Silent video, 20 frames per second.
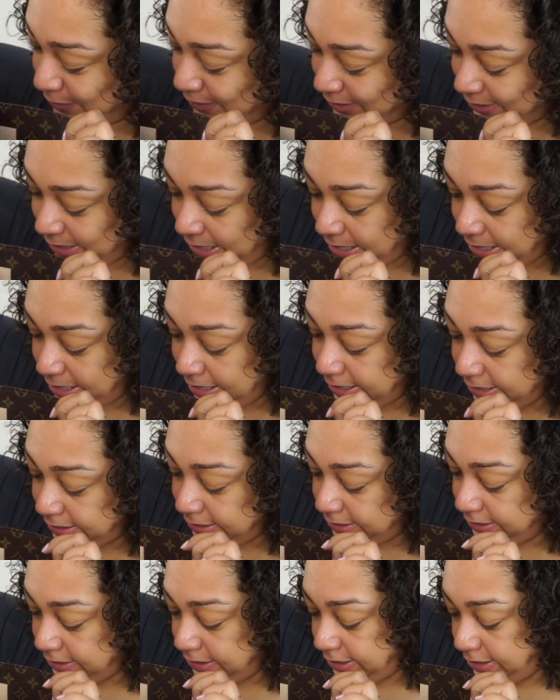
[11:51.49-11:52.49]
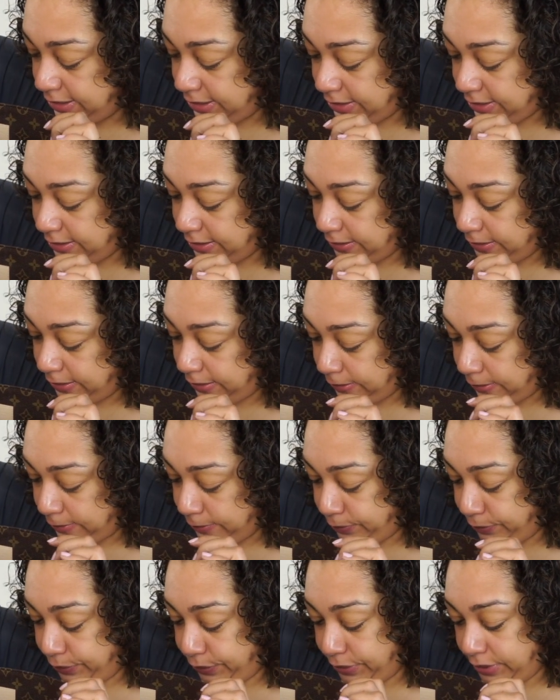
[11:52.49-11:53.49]
size.
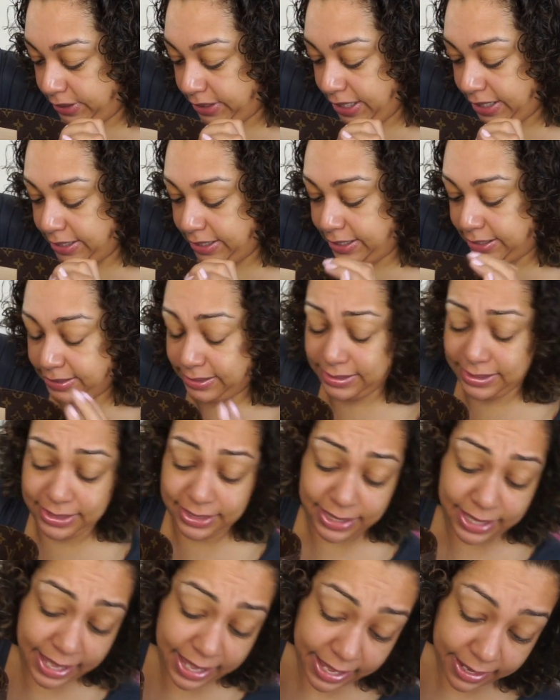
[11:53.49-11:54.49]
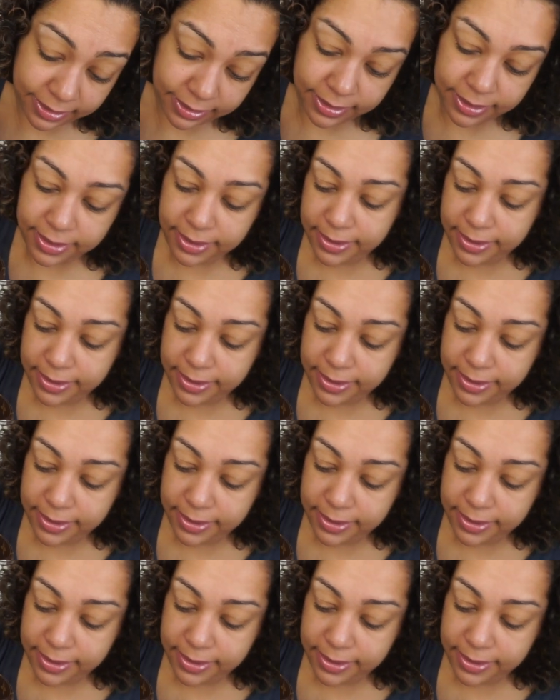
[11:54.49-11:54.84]
Put that next to that.